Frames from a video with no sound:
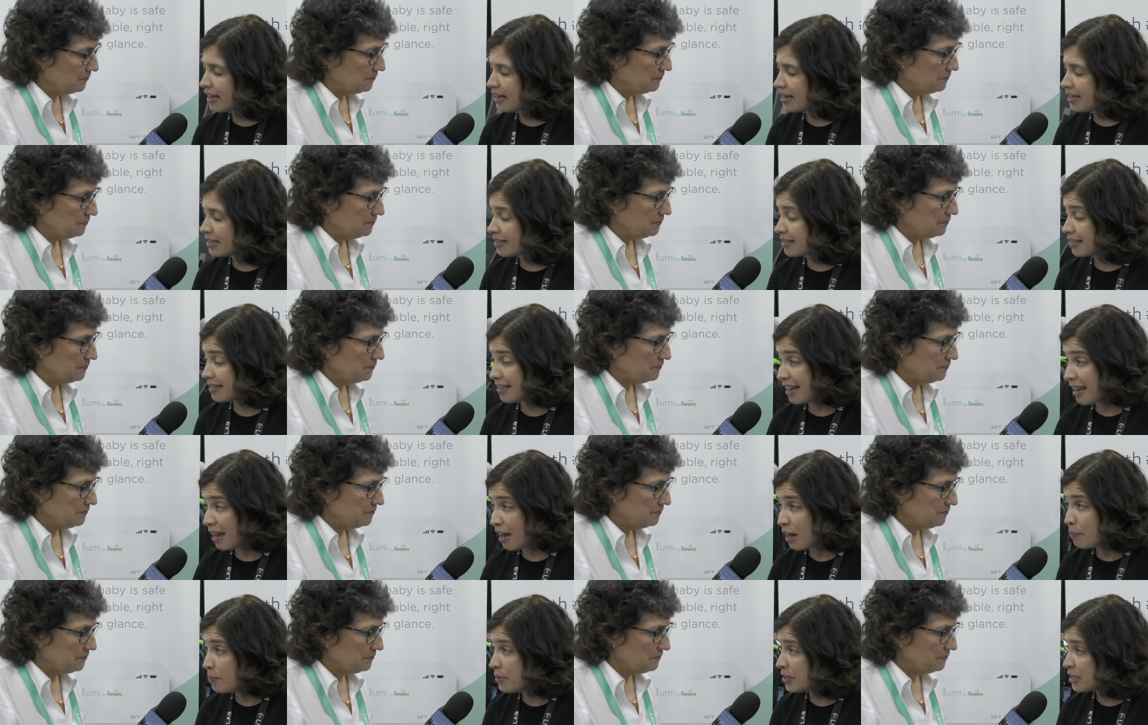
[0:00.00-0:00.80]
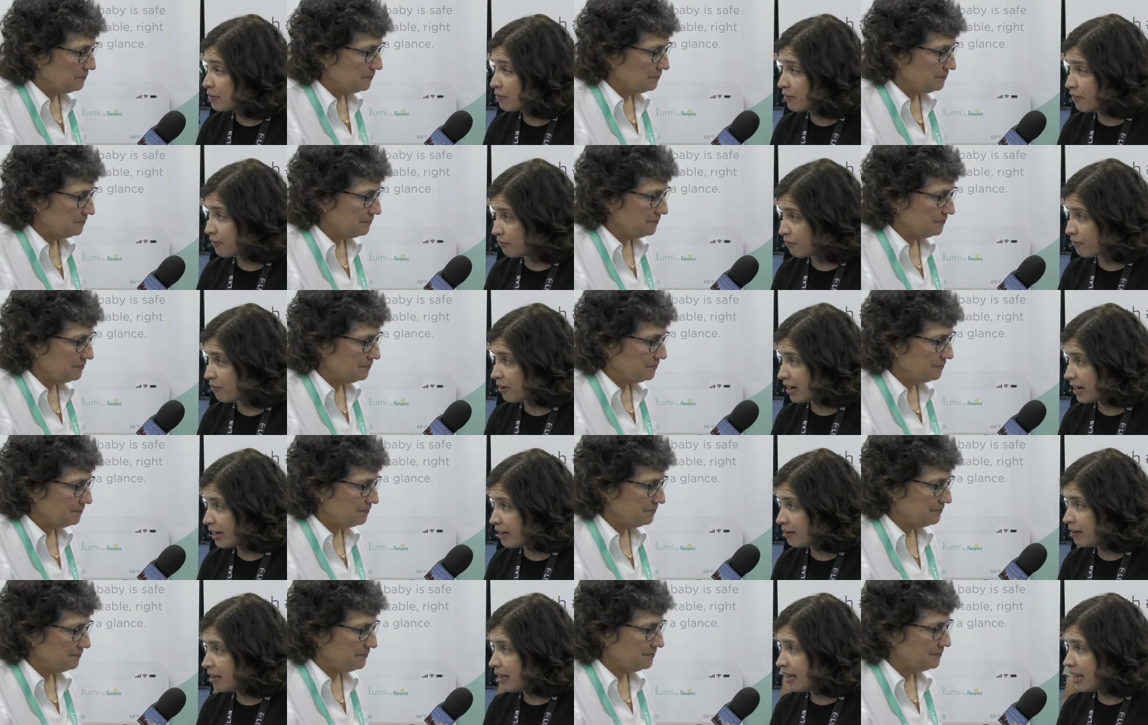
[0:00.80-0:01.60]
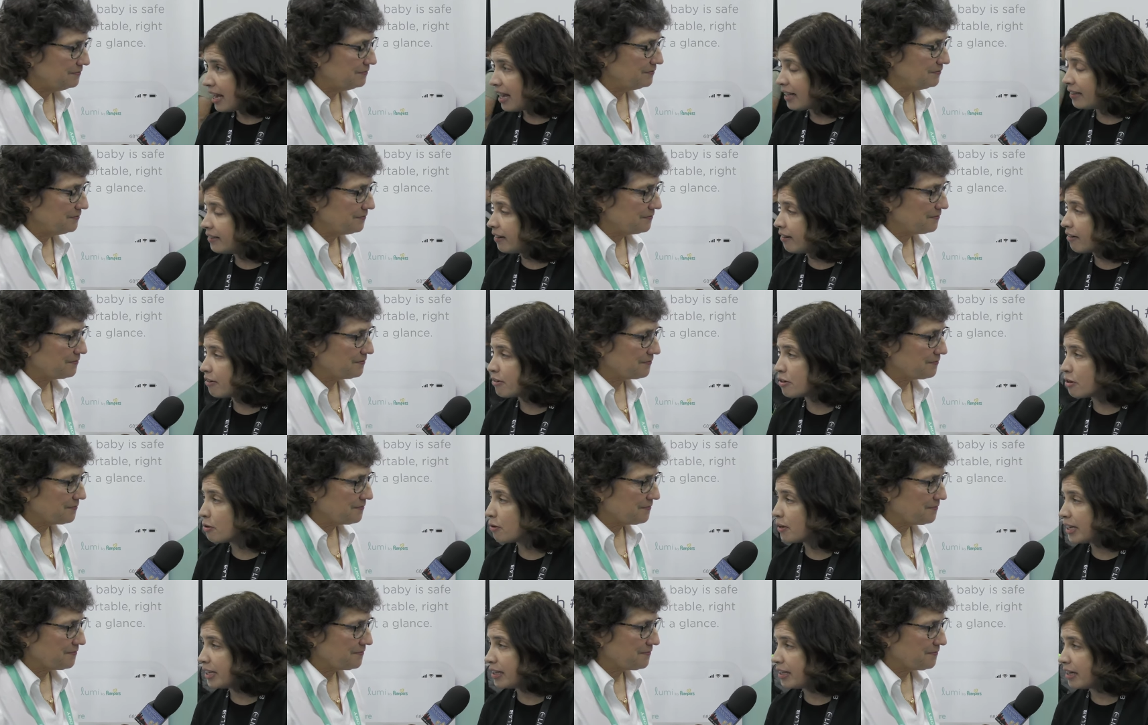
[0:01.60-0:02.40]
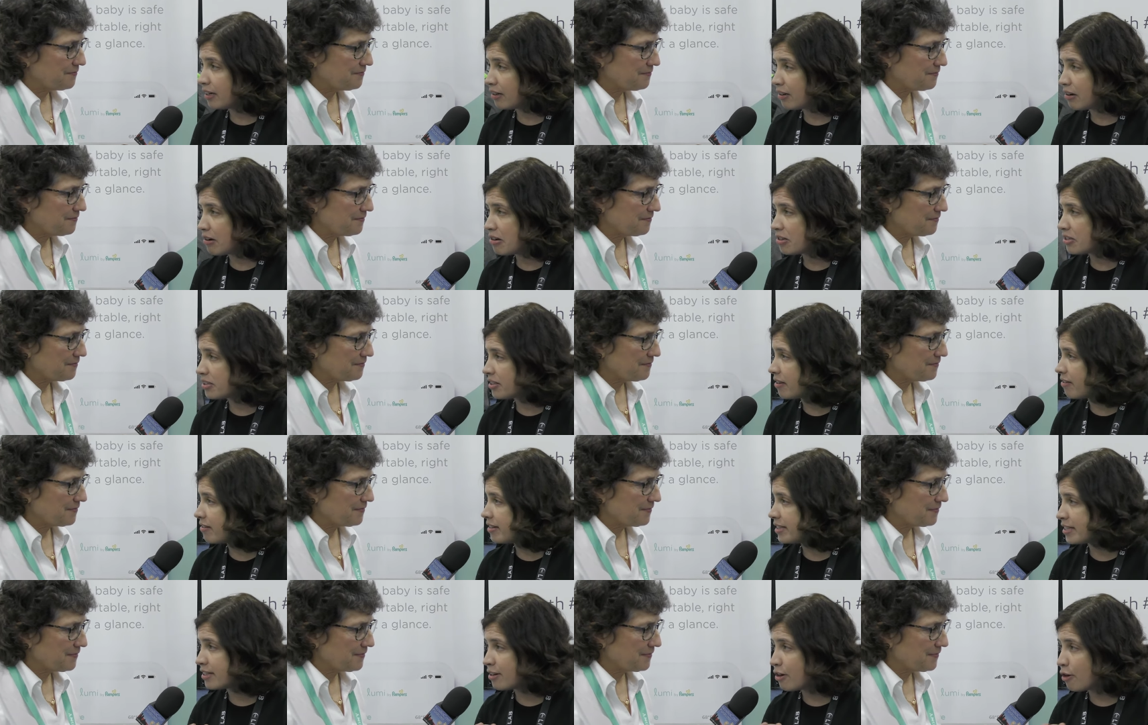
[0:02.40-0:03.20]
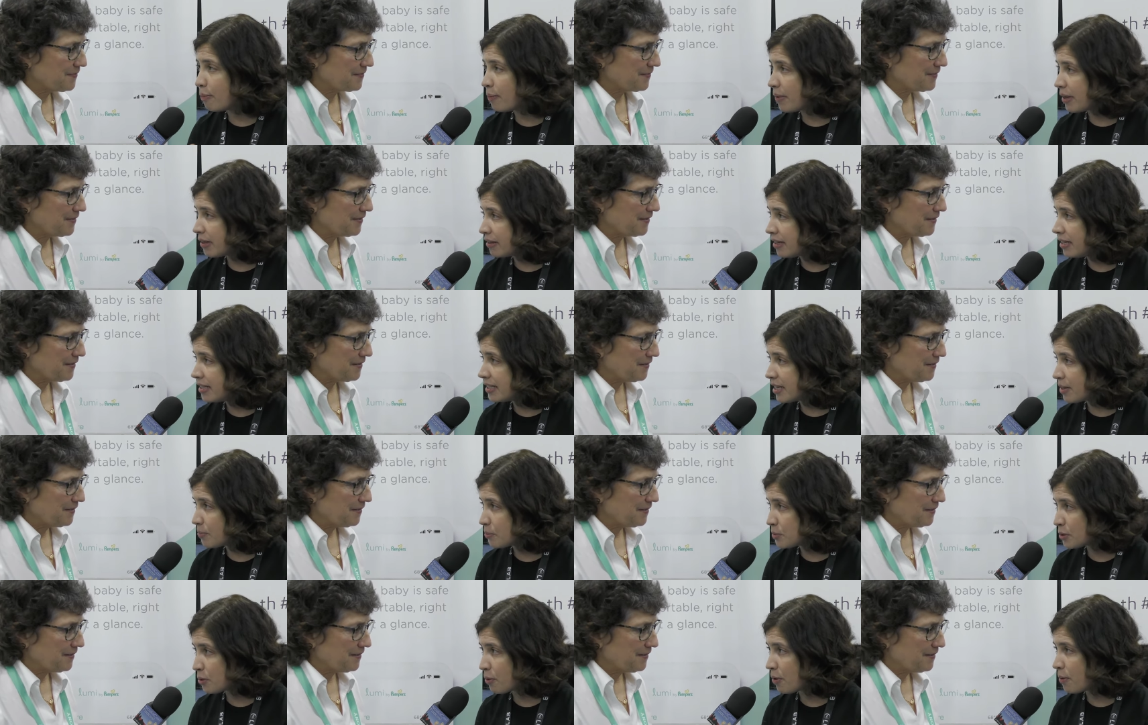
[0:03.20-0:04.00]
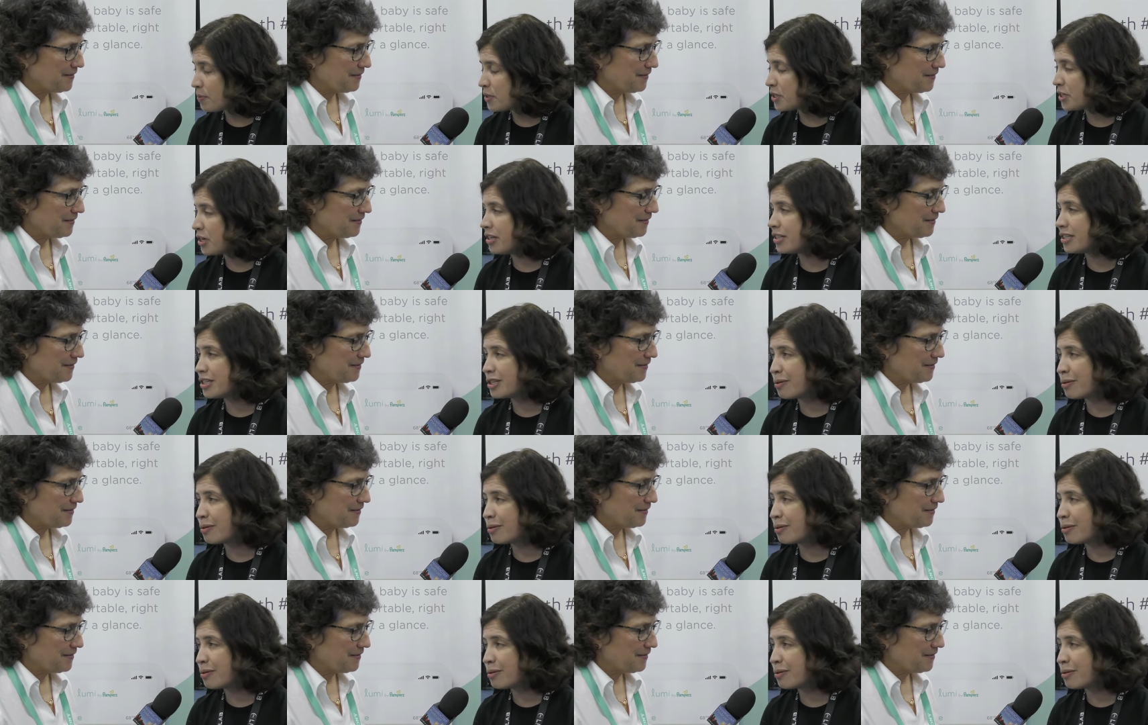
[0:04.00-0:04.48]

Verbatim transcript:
Speaker 1: is the app is for free, and there are no hidden costs. There is no monthly subscriptions.